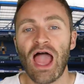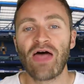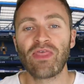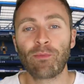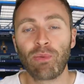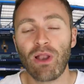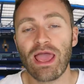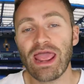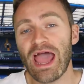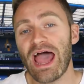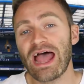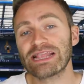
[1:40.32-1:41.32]
And they
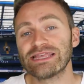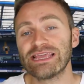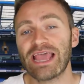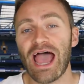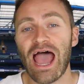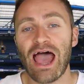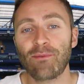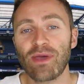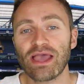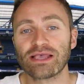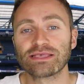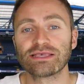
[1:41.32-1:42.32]
play at the
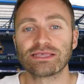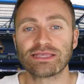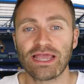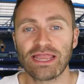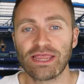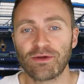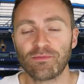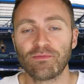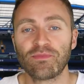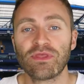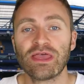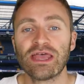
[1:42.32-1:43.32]
AMEX Stadium.
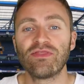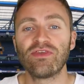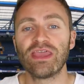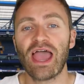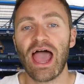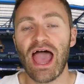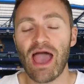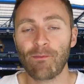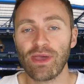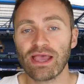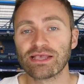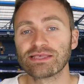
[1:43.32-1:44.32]
The
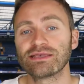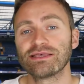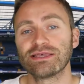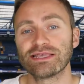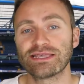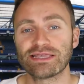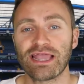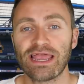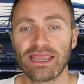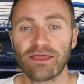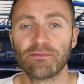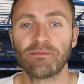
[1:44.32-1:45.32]
AMEX
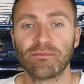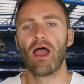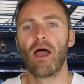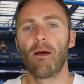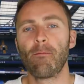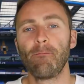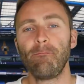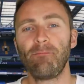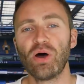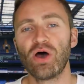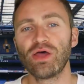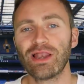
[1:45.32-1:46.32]
Stadium.
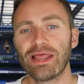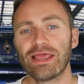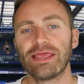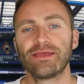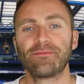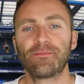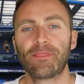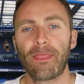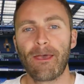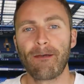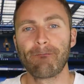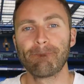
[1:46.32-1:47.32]
Burnley.
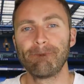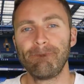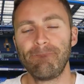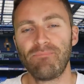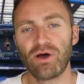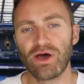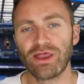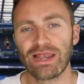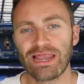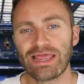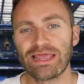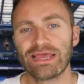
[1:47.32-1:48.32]

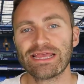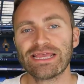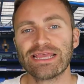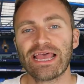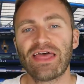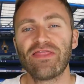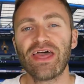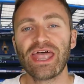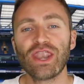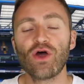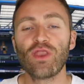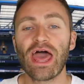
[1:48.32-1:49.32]
Burnley. They're
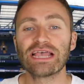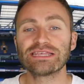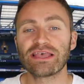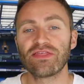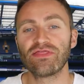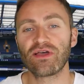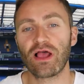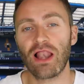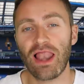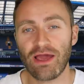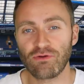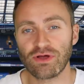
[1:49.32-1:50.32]
known as the
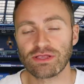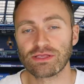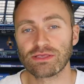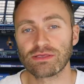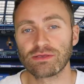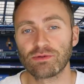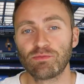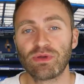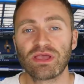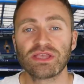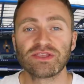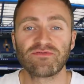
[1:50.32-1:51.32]
Clarets
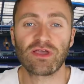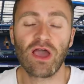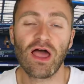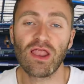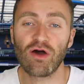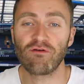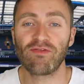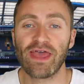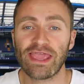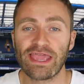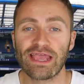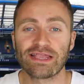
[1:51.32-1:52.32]
because of the colour of
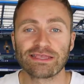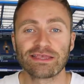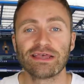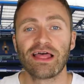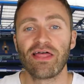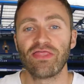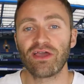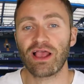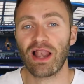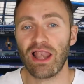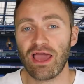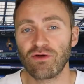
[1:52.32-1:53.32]
their kit. The
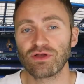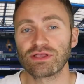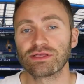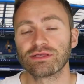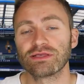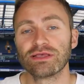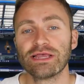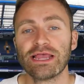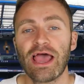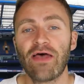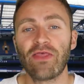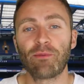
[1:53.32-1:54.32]
Clarets.
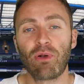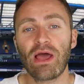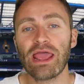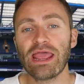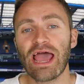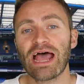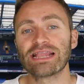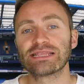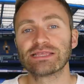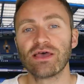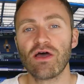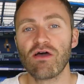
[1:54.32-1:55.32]
And they play at
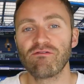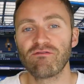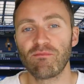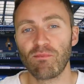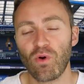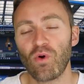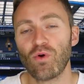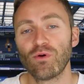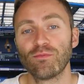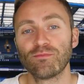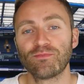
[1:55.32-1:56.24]
Turf Moor.